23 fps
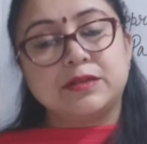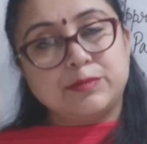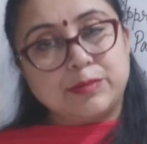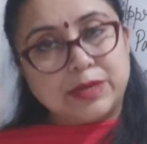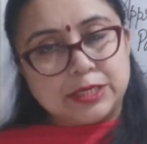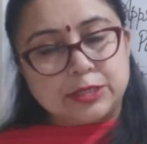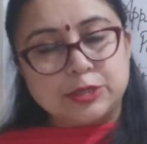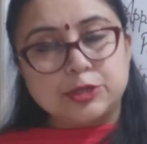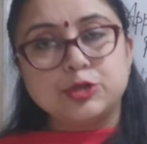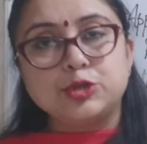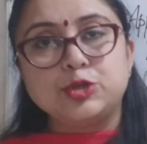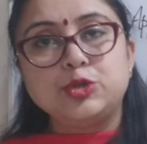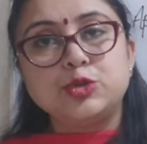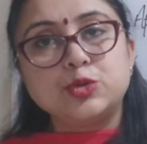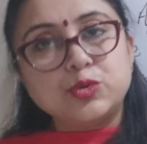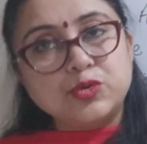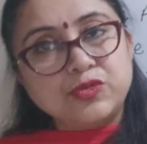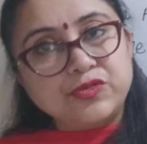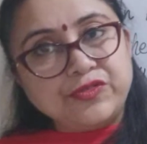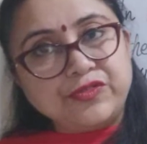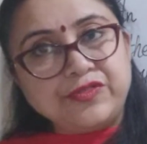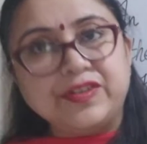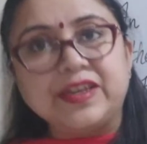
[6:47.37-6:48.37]
But
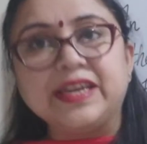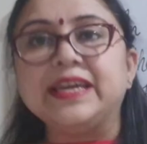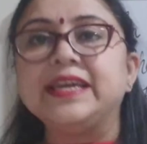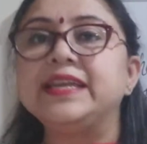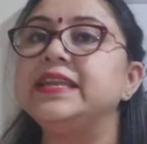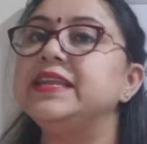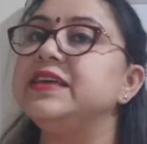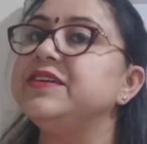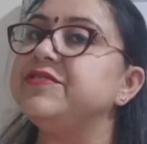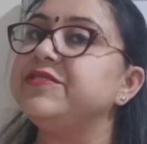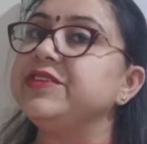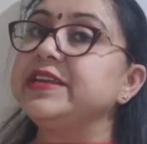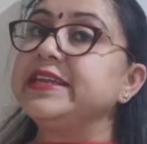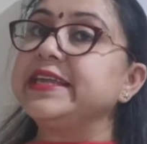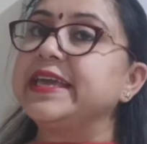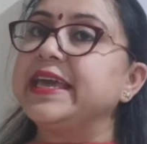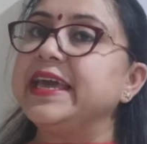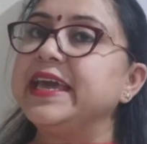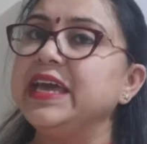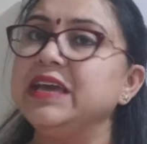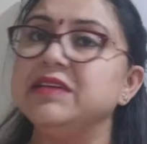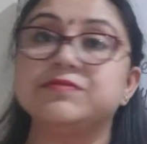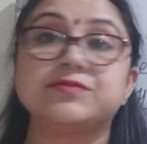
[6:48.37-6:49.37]
do we live in
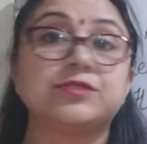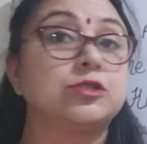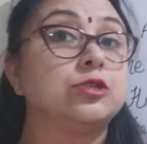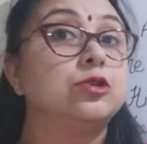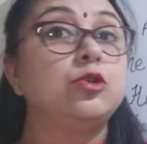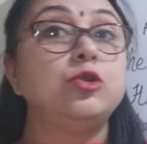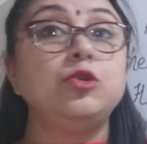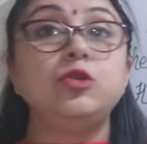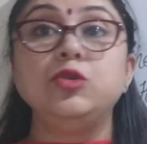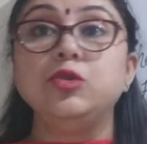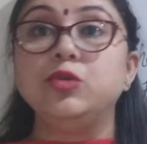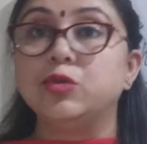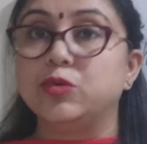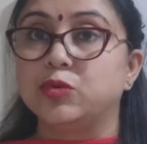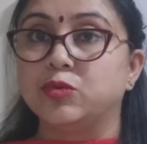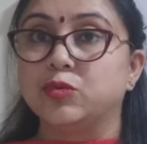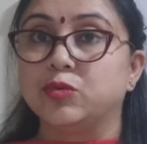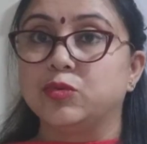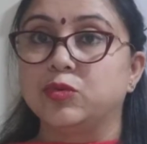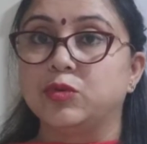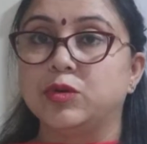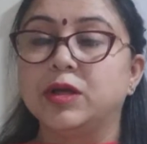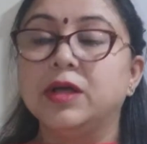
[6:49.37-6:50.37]
caves?
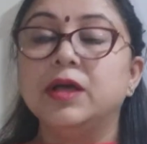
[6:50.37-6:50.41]
No.